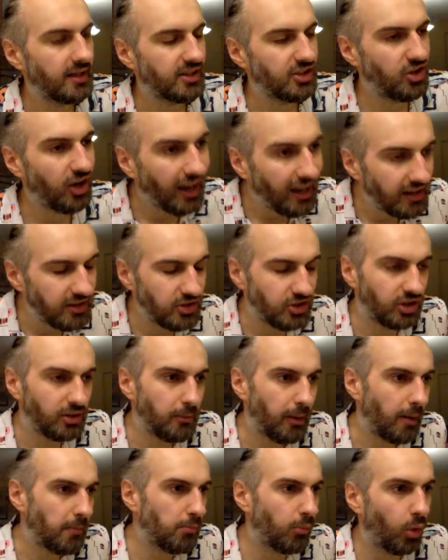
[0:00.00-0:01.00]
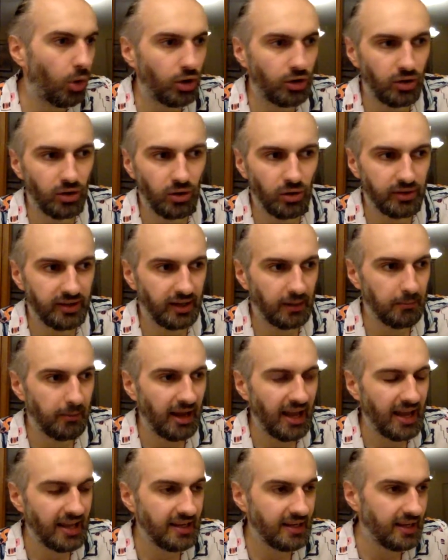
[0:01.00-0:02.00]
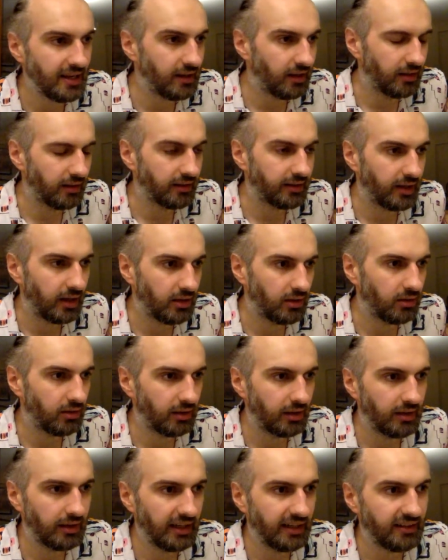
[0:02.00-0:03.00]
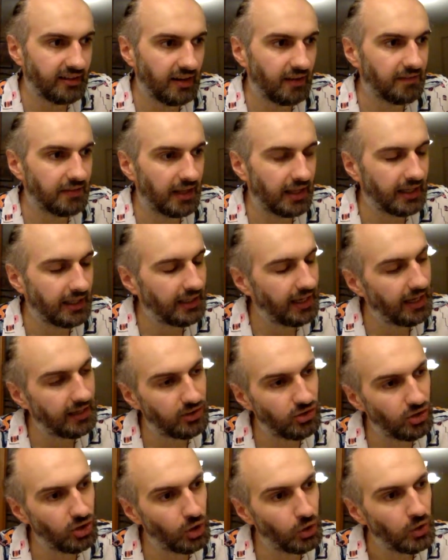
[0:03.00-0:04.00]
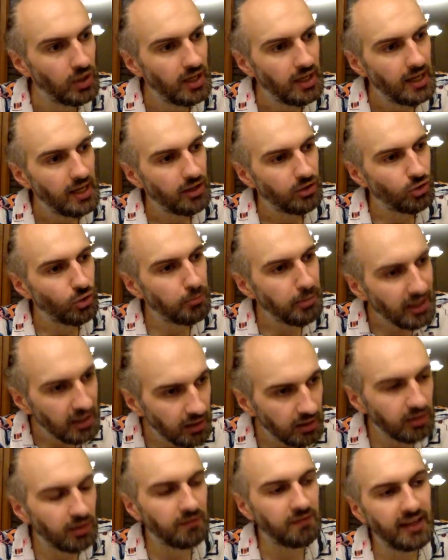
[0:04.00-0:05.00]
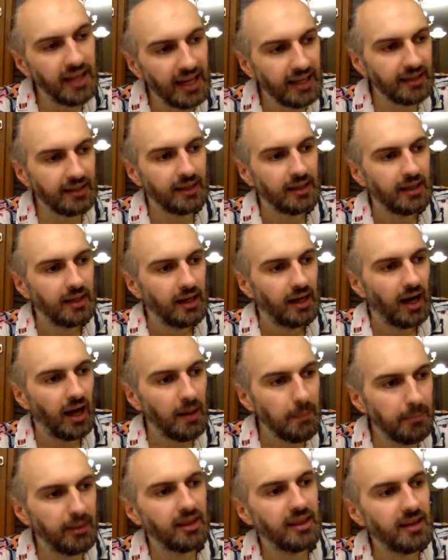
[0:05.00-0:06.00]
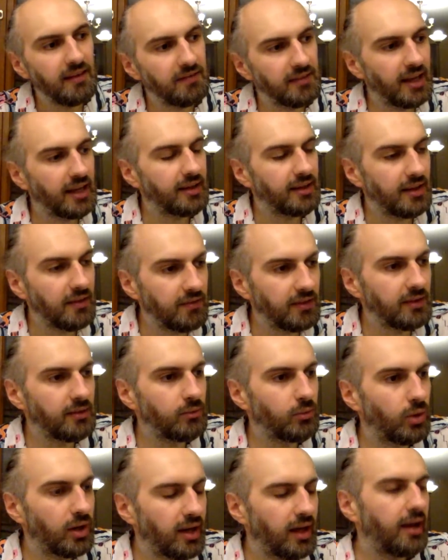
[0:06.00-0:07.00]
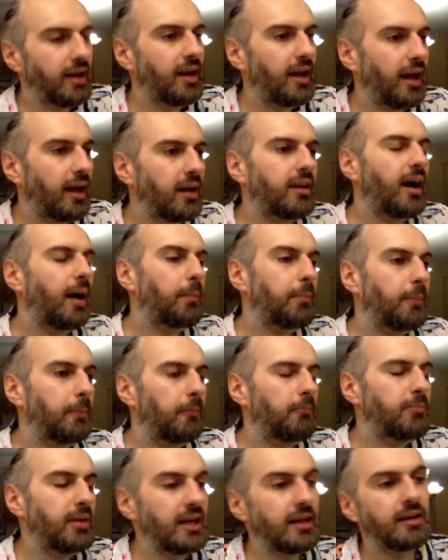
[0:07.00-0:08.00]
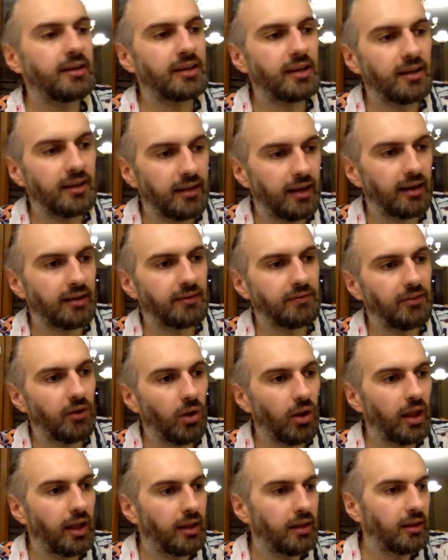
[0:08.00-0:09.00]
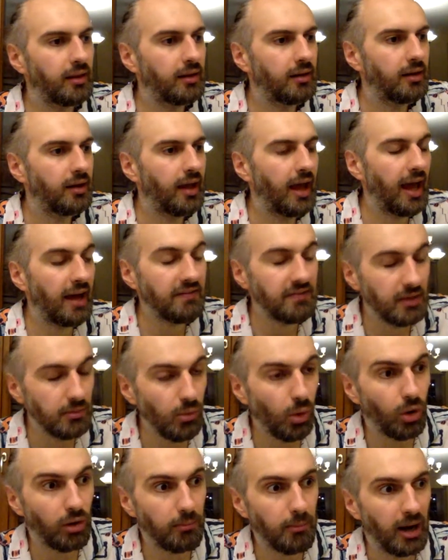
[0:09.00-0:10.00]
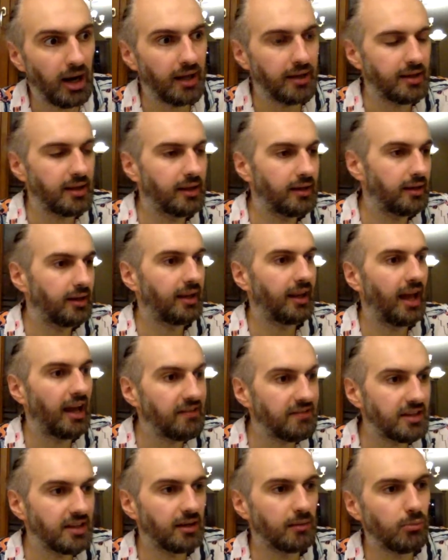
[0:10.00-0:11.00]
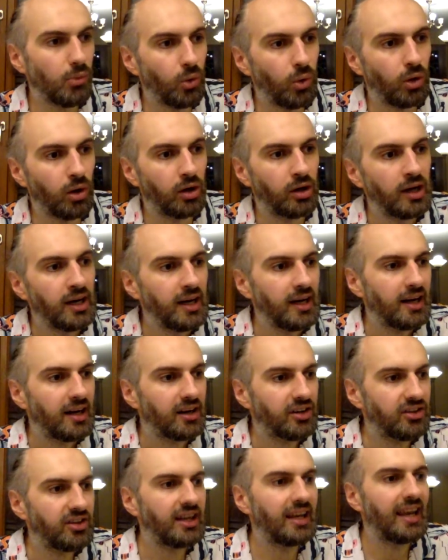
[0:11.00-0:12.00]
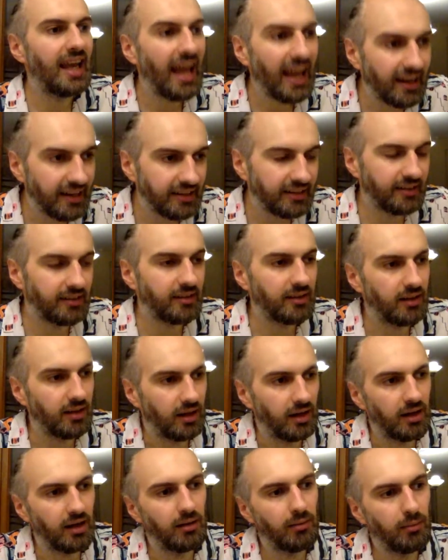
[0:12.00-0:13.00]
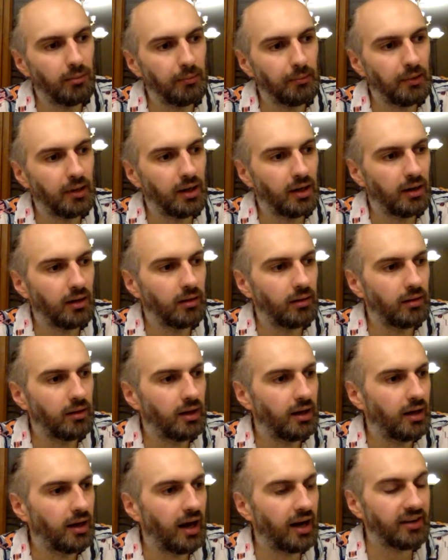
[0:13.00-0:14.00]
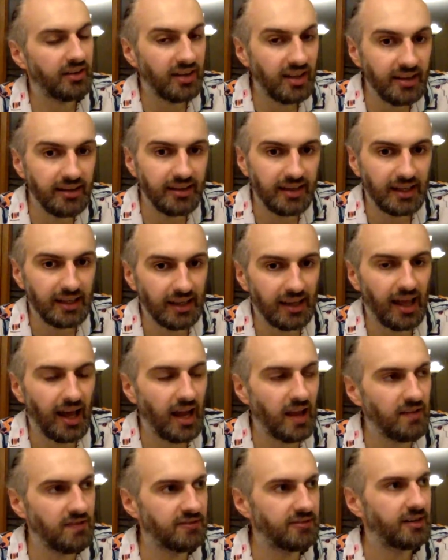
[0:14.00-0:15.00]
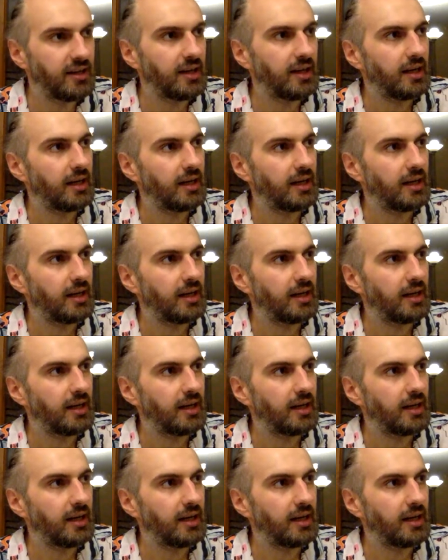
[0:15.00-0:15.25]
challenging my morals and my ideals and stuff like that, So because of that, I believe that even when I end up being successful and having more money and having a more relaxed artistic life,